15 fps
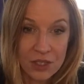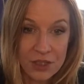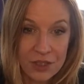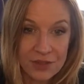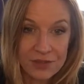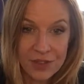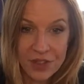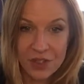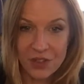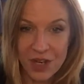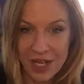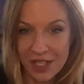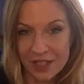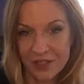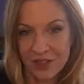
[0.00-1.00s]
You can feel
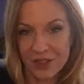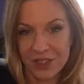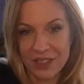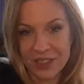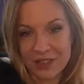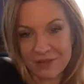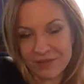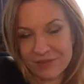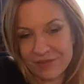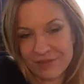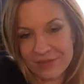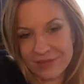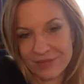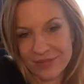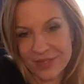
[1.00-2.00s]
great. You can
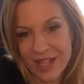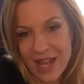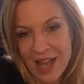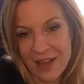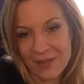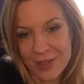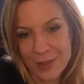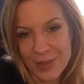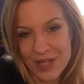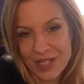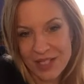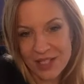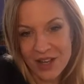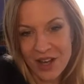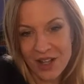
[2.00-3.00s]
have an
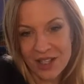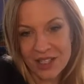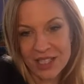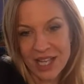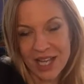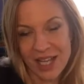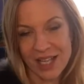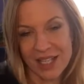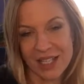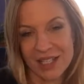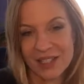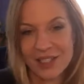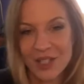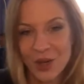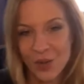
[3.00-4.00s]
amazing
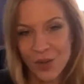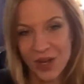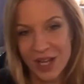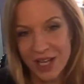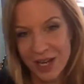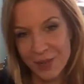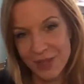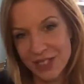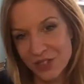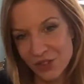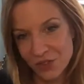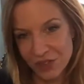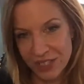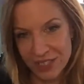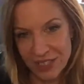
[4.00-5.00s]
holiday. And you know what? I mean,
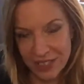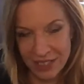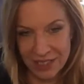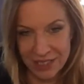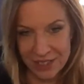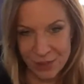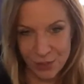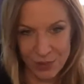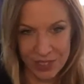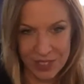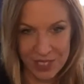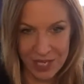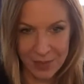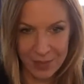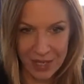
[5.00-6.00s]
it's great to eat
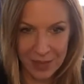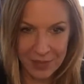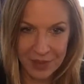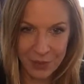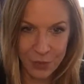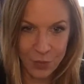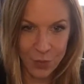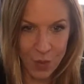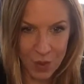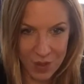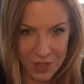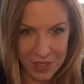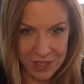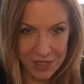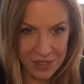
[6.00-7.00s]
sweets maybe
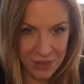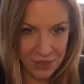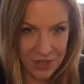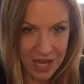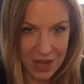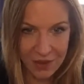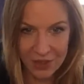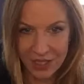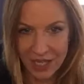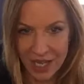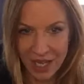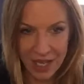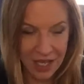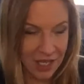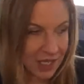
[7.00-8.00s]
once or now and
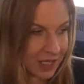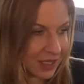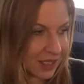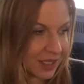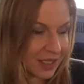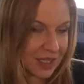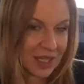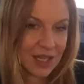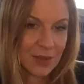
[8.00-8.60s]
again.